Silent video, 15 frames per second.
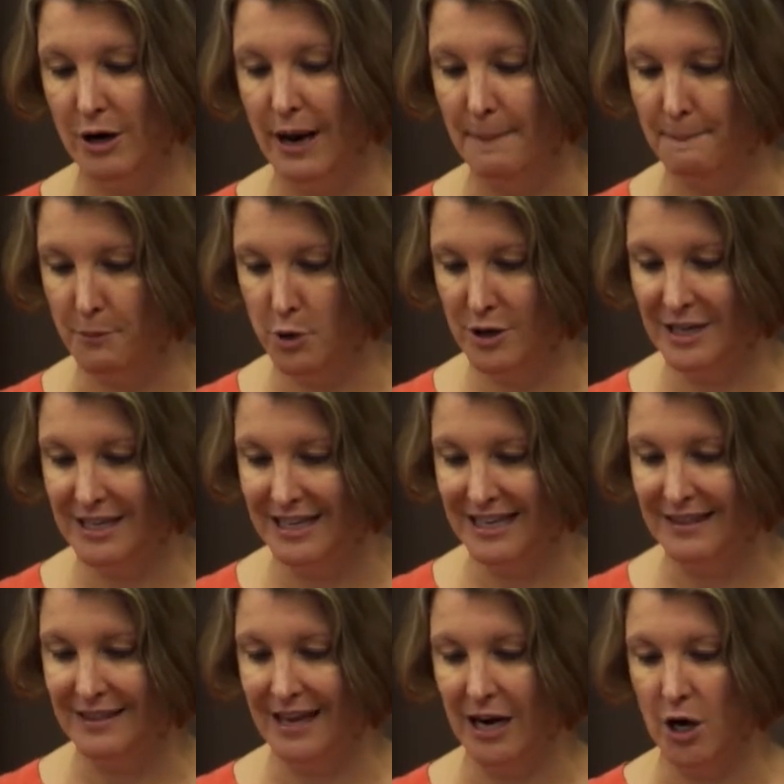and put it
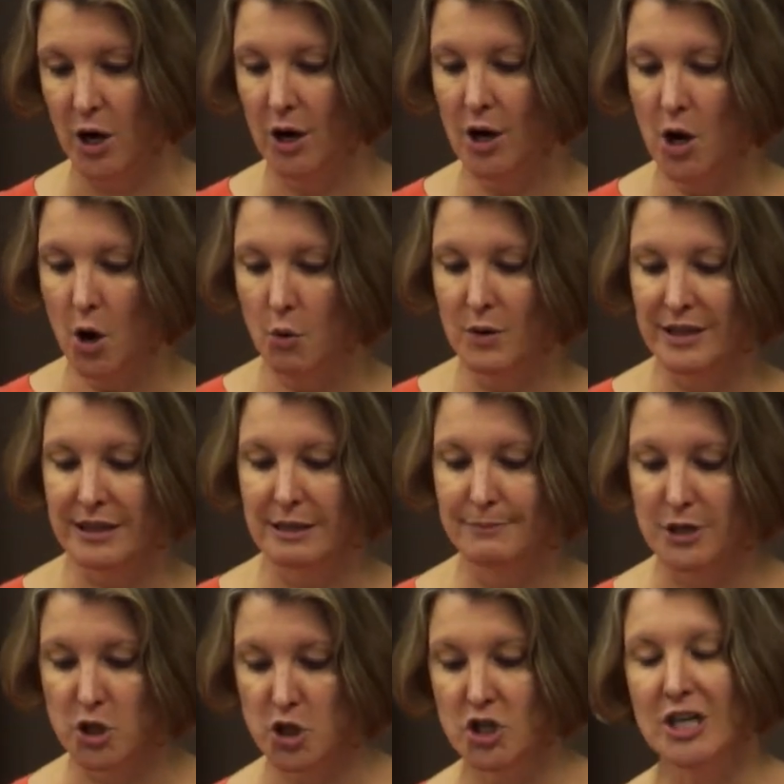in there with the
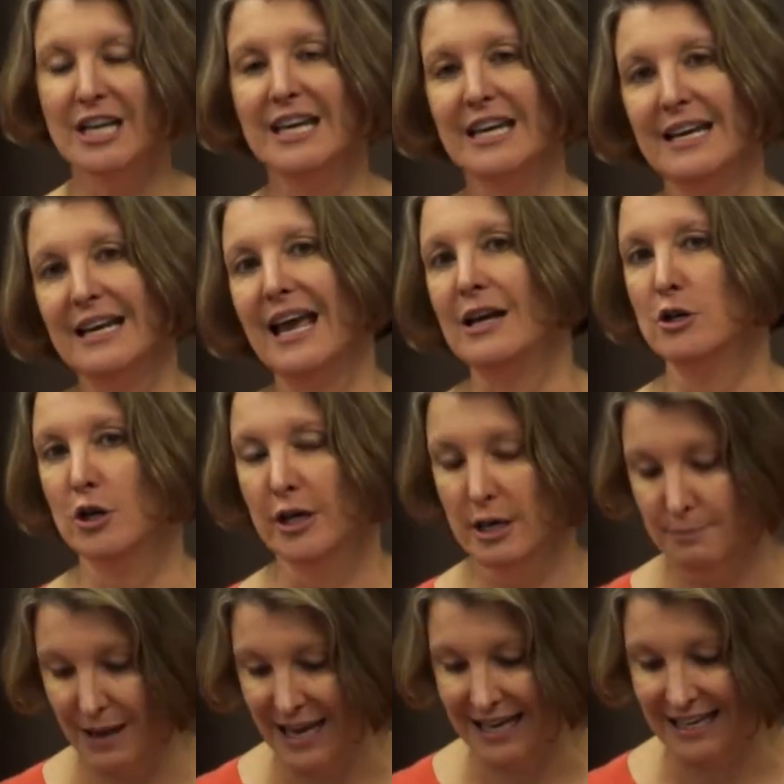machine and you're going to
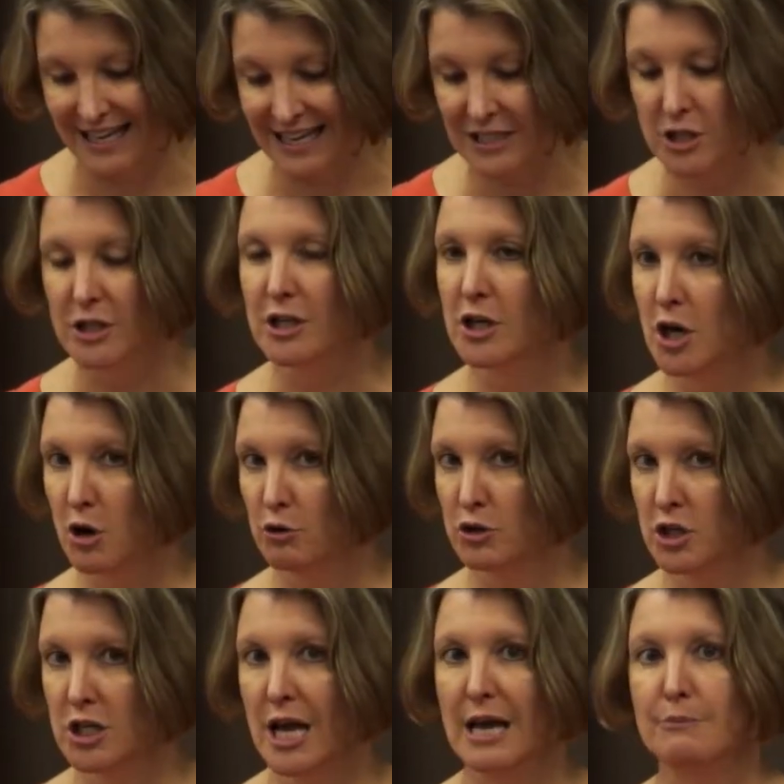make it into the cone
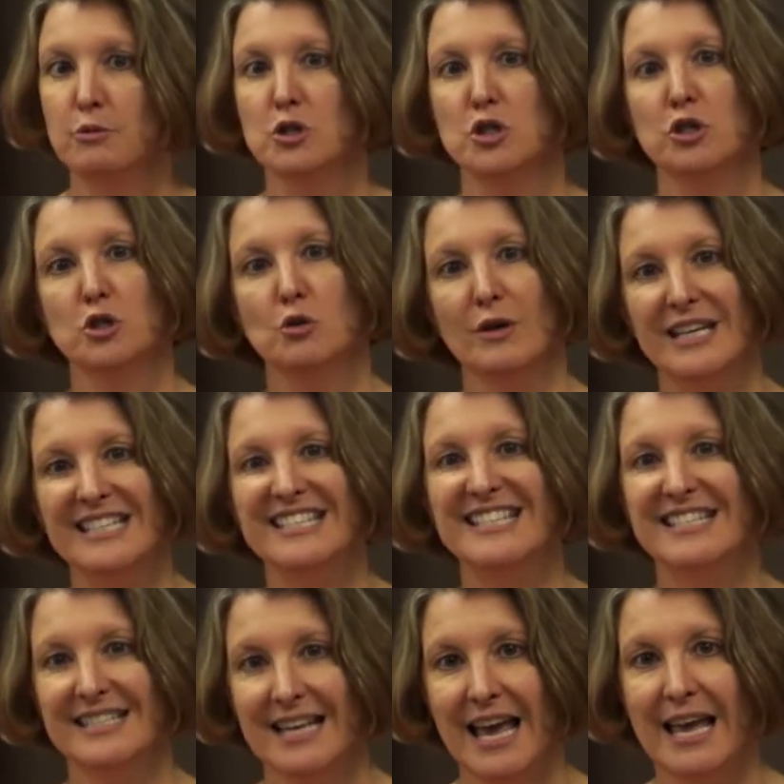shape, which is going to
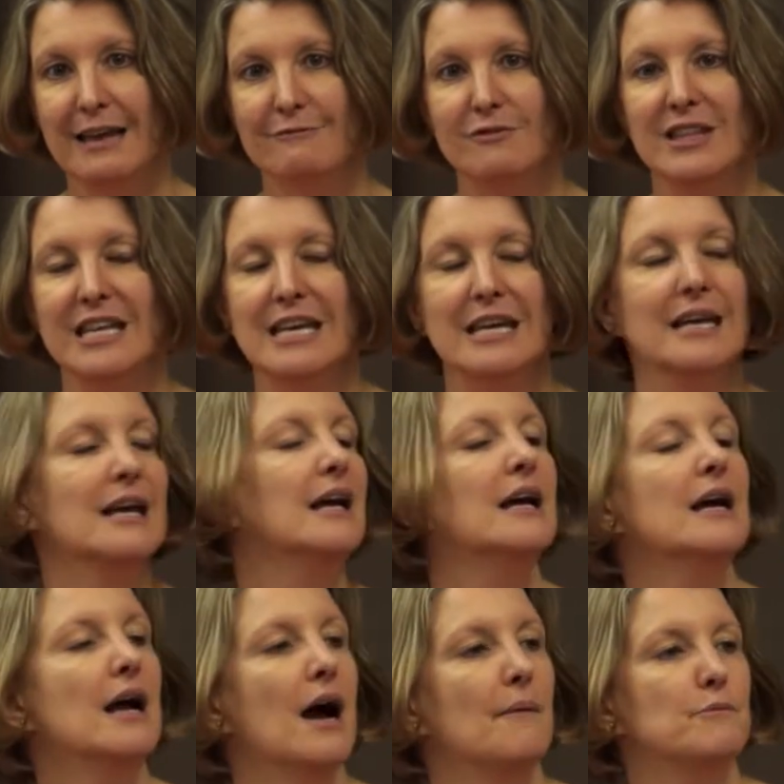save the
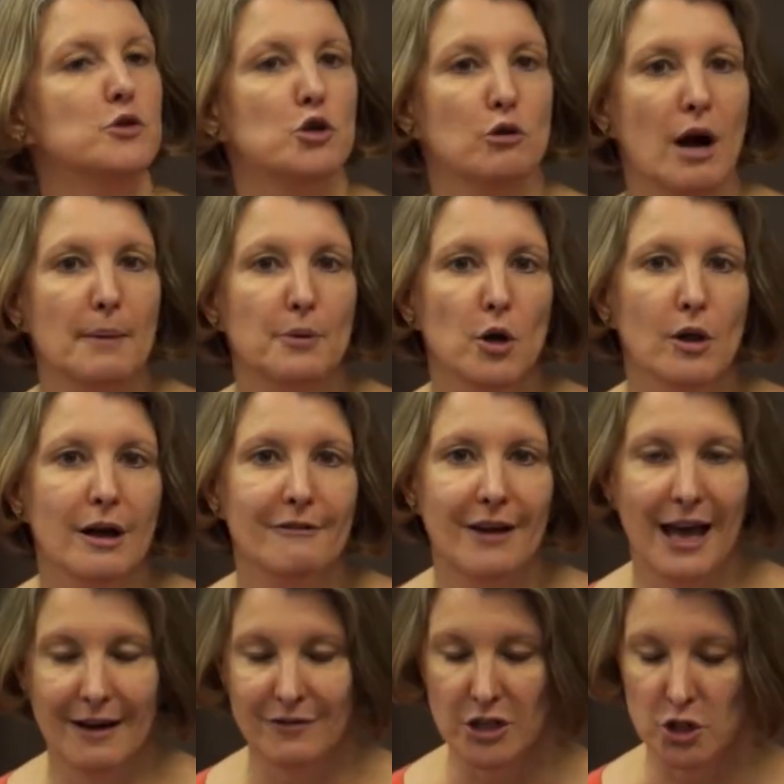trouble of
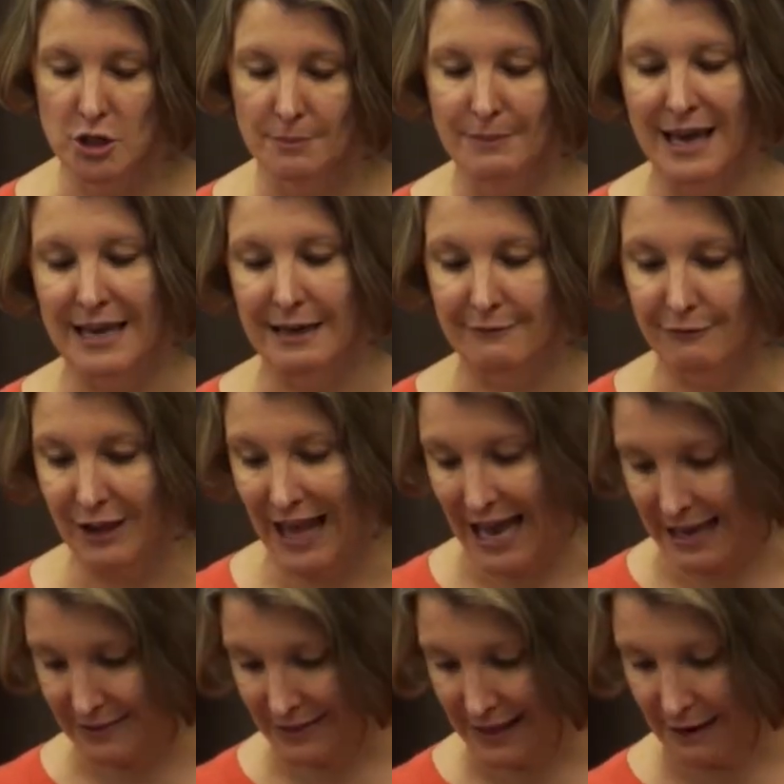having to make it
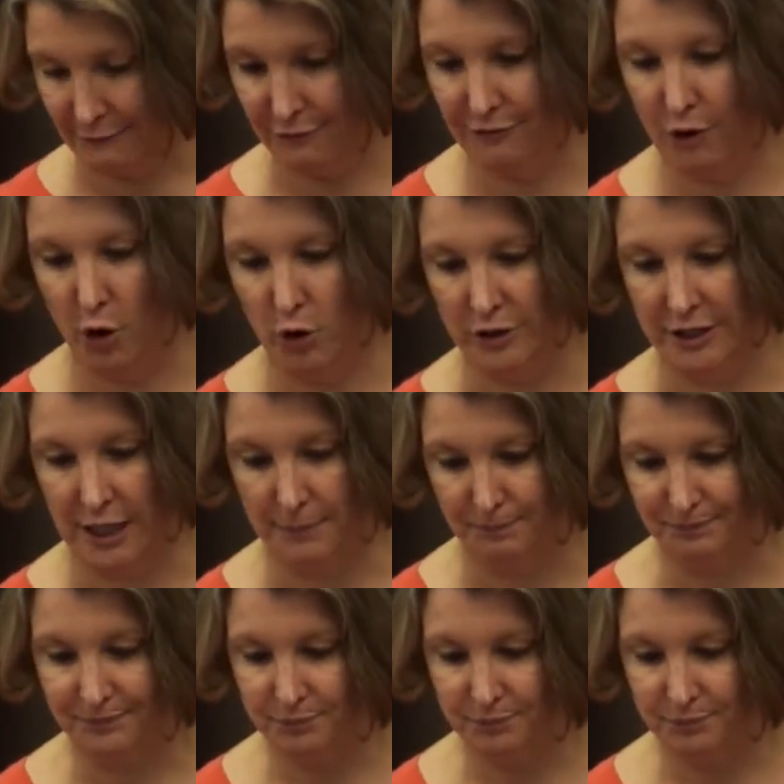flat and then fold it.